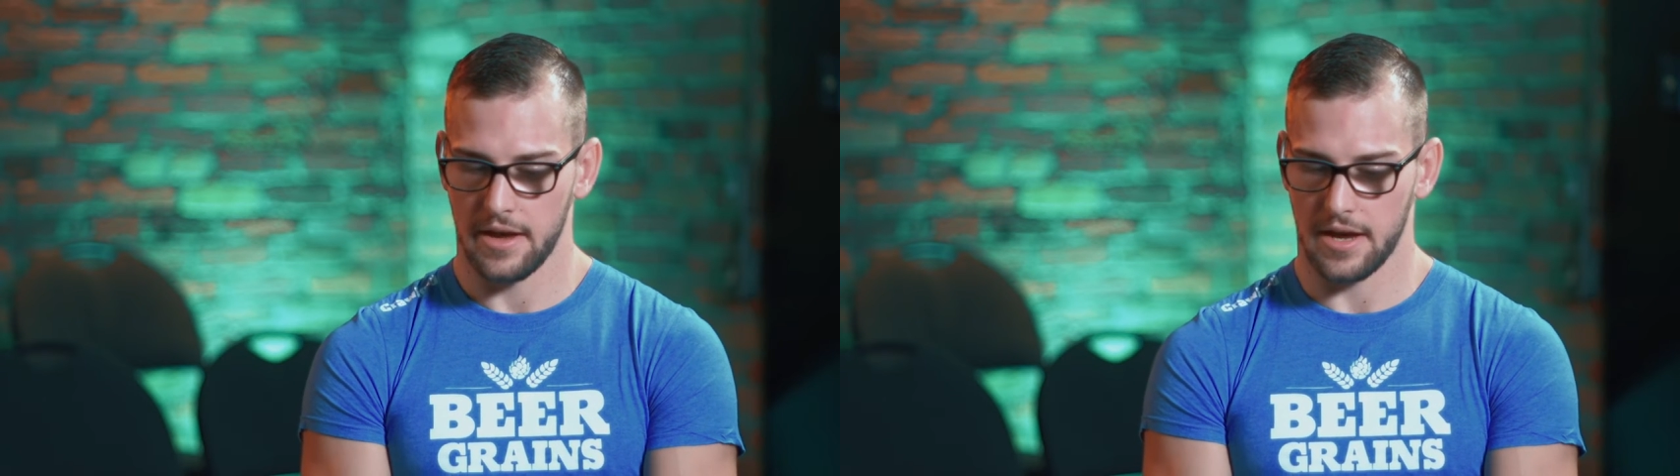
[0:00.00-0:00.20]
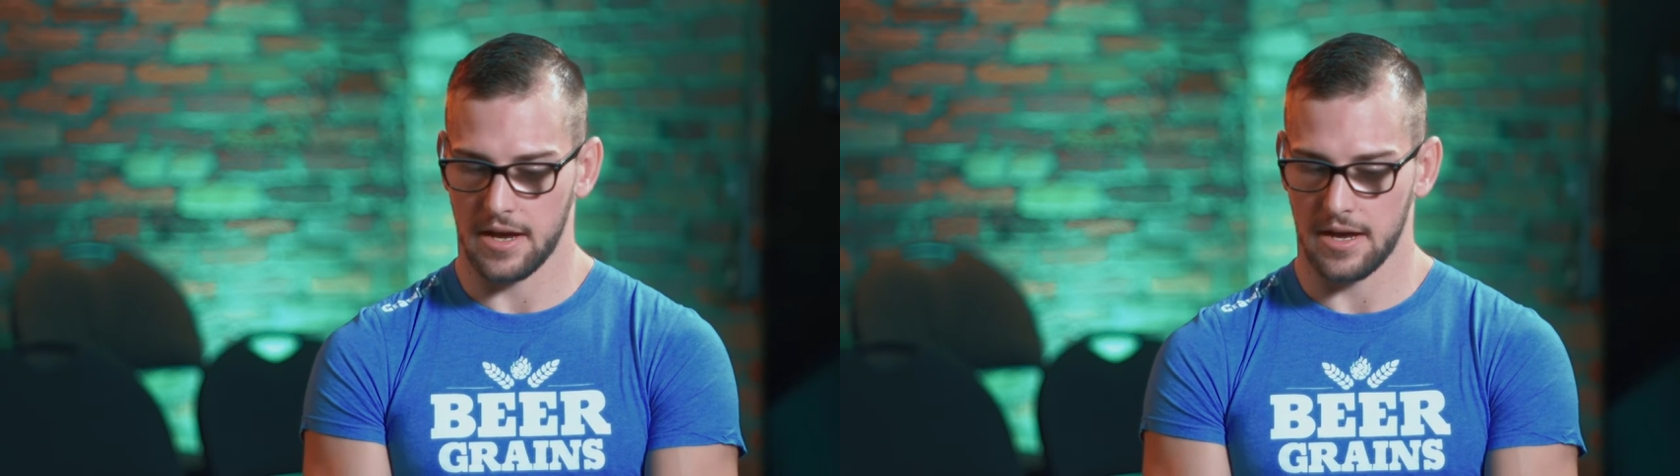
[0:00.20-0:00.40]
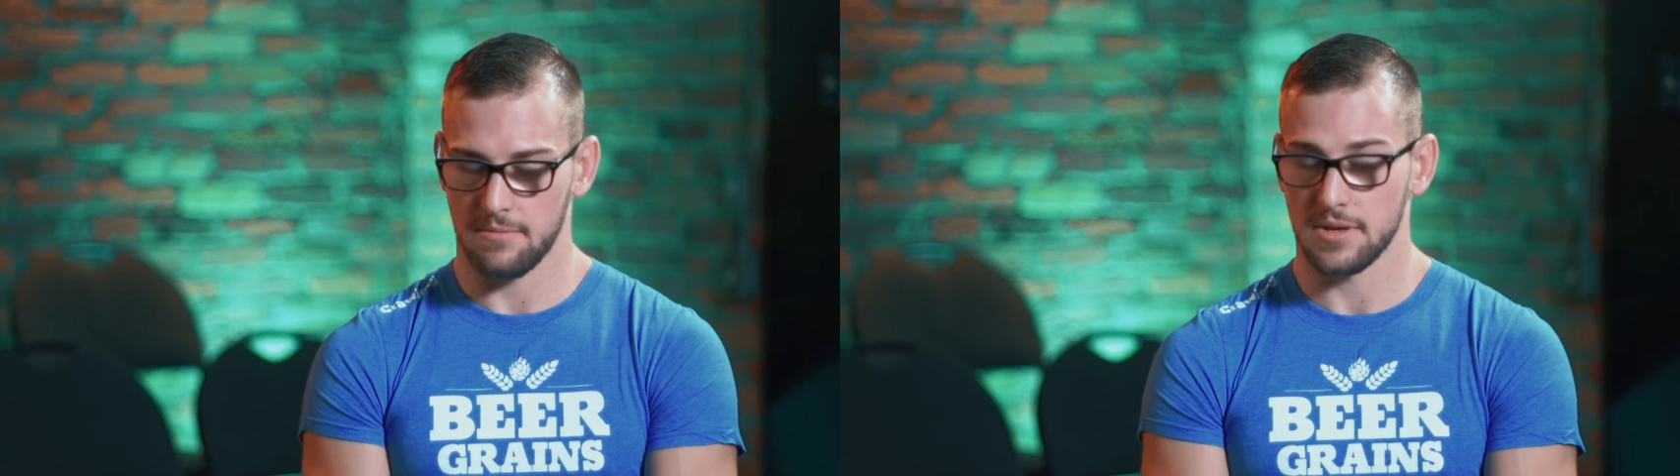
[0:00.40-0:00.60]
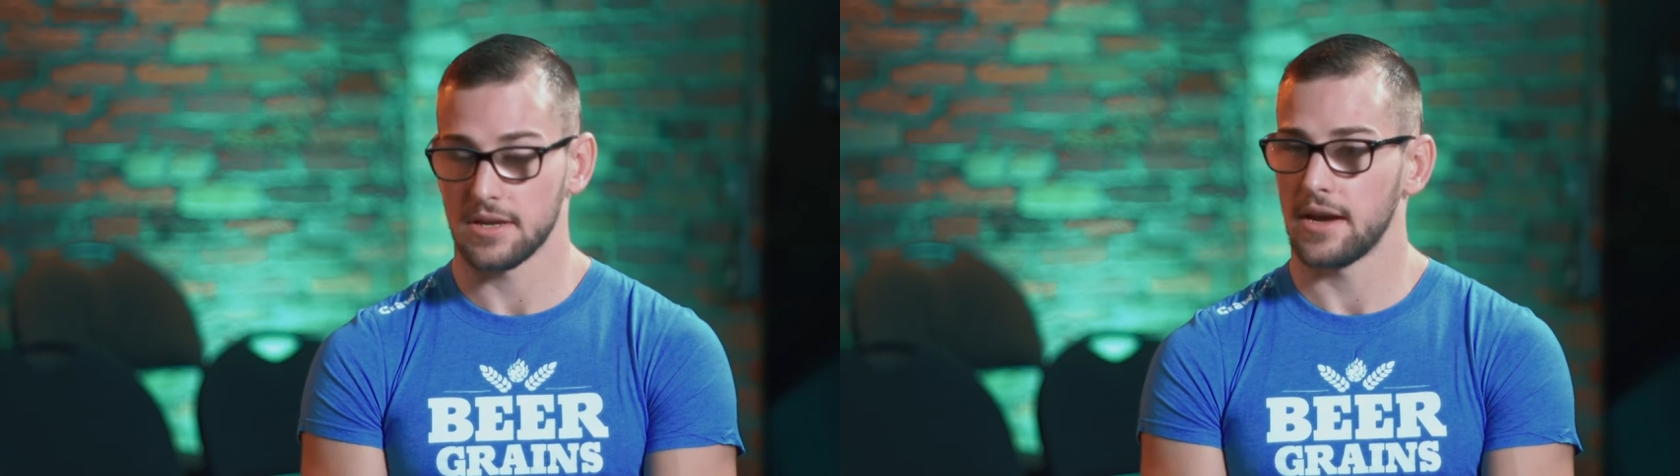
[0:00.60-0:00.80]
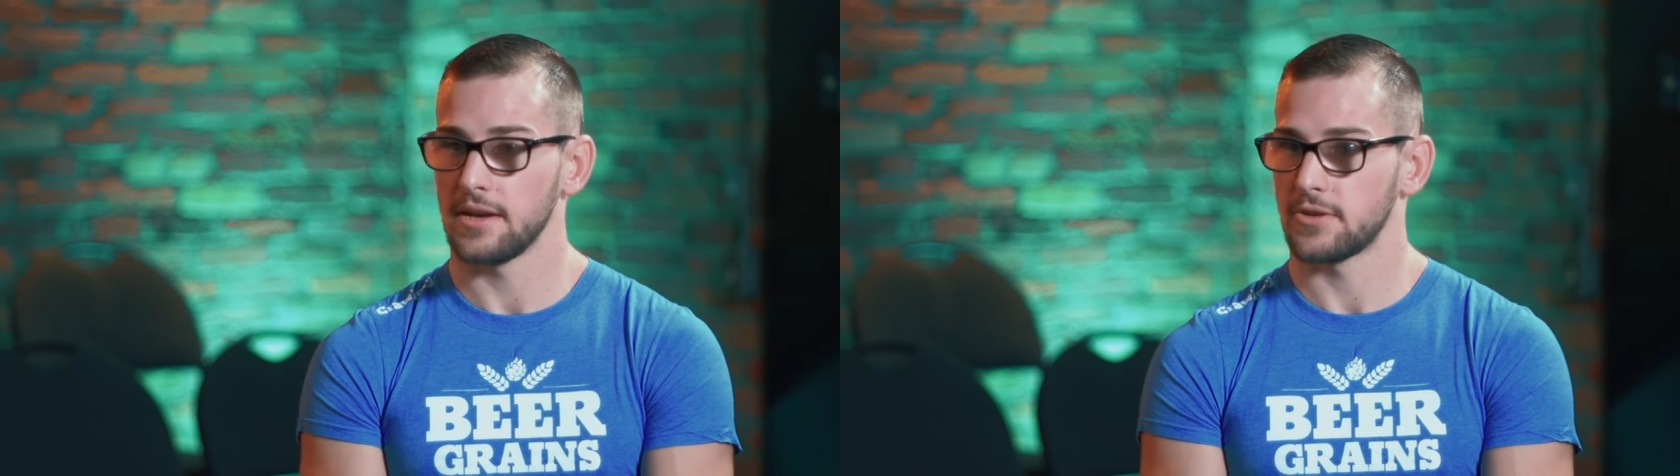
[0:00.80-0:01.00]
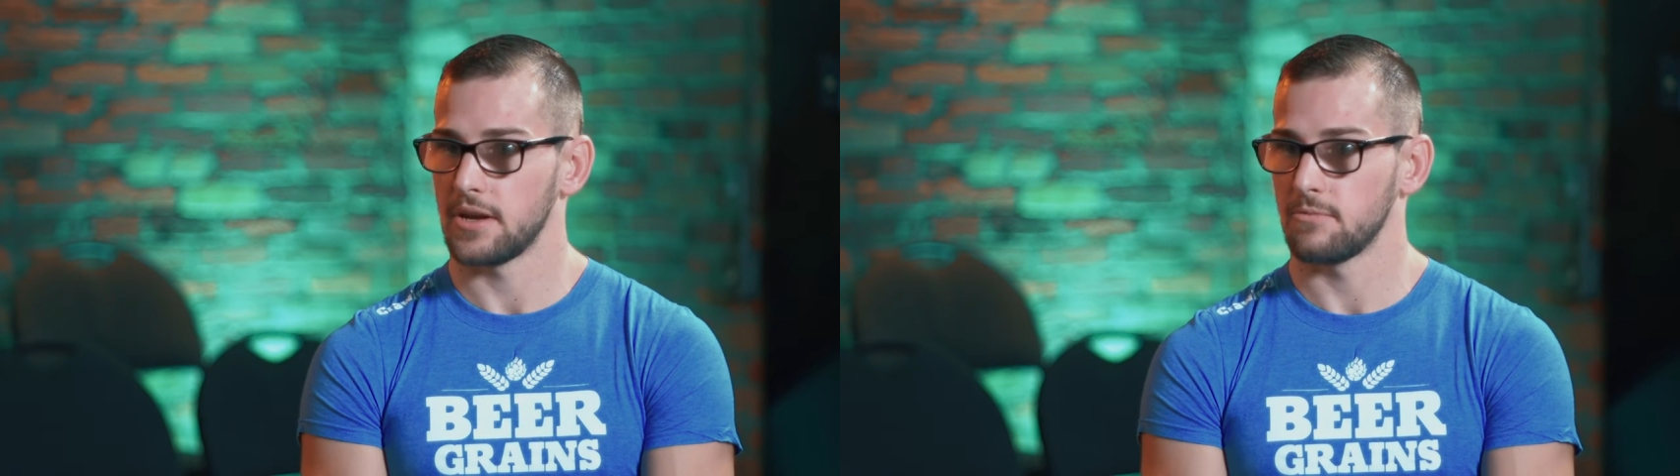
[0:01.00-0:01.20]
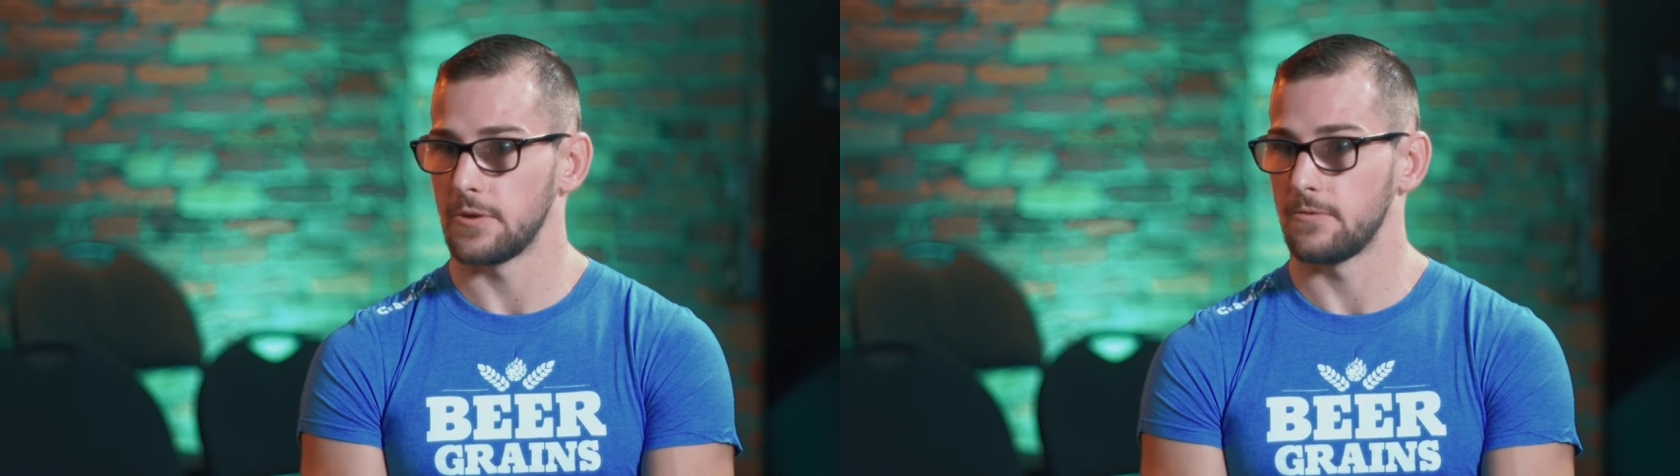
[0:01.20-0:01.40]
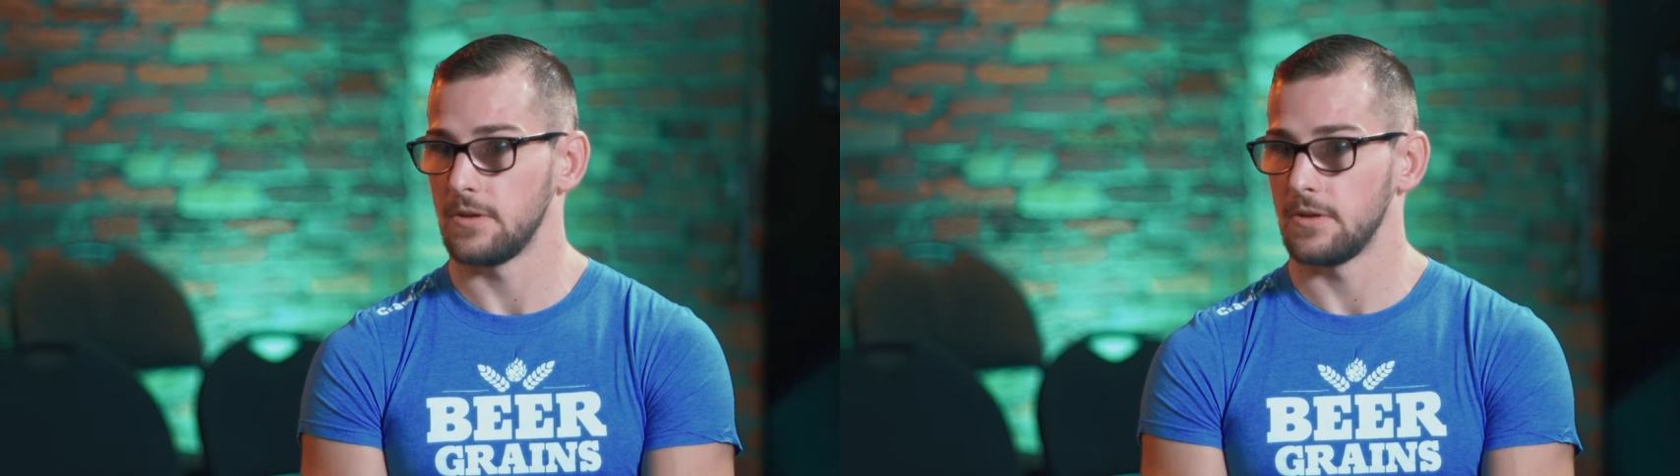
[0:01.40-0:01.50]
a guy I train with,